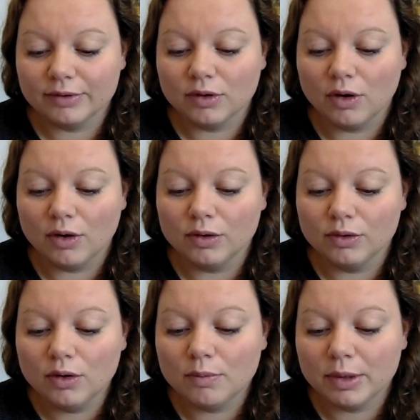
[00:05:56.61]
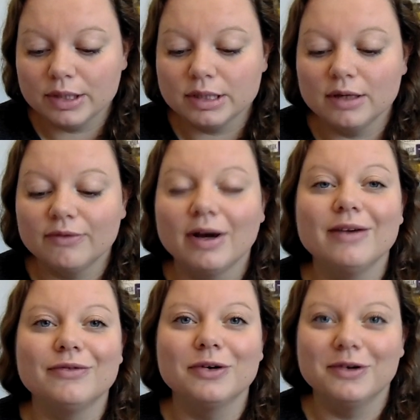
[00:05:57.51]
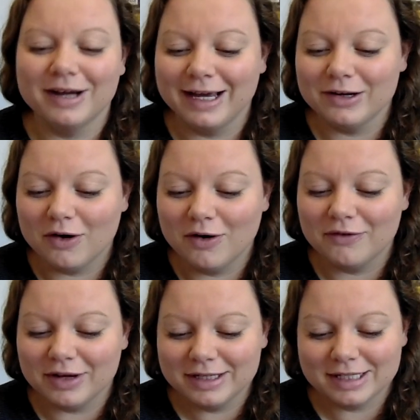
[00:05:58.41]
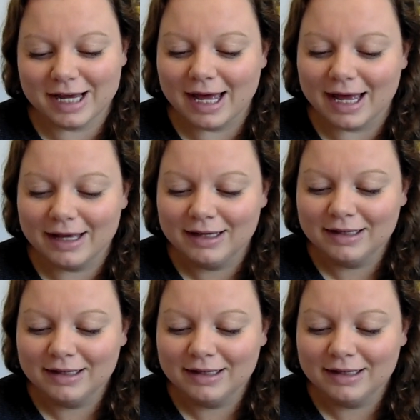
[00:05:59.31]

got 0.2549 of a share,